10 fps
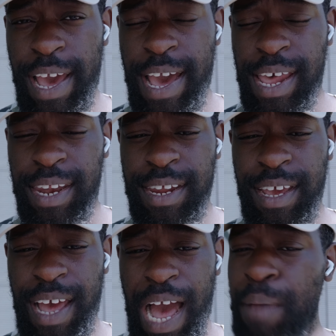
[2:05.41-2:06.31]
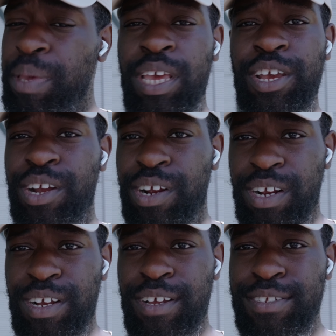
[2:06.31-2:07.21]
and I'm eager
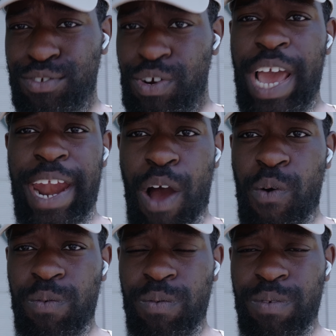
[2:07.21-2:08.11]
to try it out.